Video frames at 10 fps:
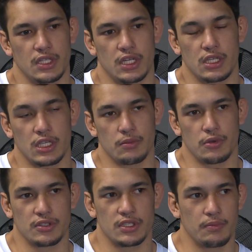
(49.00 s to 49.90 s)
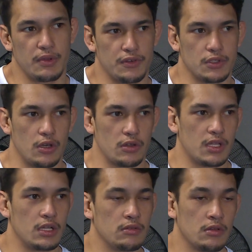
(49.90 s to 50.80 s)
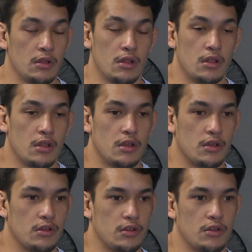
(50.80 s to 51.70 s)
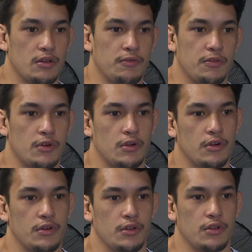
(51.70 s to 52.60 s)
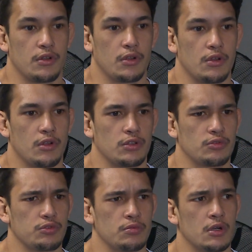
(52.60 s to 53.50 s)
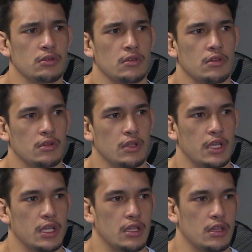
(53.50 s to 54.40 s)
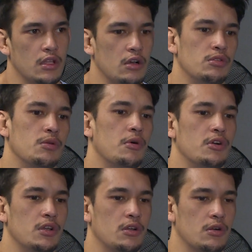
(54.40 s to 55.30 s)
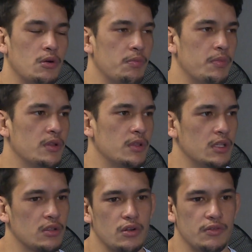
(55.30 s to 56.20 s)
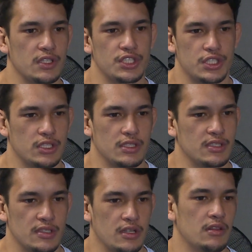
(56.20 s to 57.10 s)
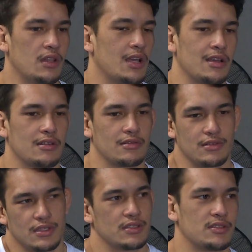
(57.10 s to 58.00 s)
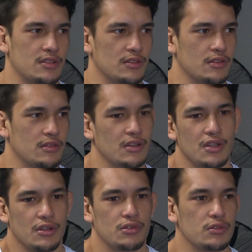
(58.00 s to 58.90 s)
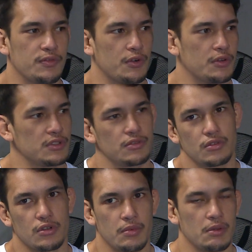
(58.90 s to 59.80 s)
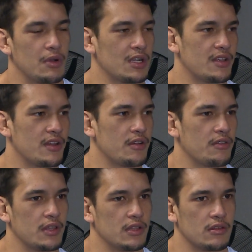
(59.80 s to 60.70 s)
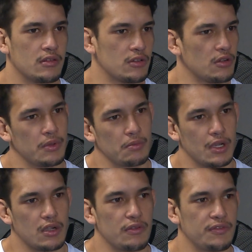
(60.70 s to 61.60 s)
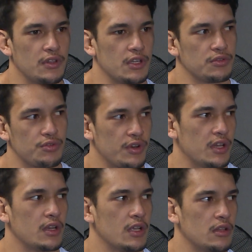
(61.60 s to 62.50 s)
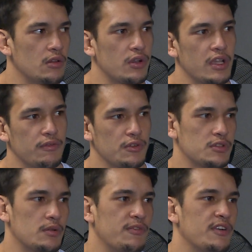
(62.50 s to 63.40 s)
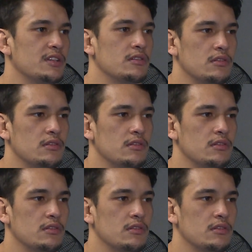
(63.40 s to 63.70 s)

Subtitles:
Kickboxing before the lockdown for 2 months. And now the border are open and COVID shit is done. Like, it's good for us to coming back there and coming back off 10 train and looking for some fight.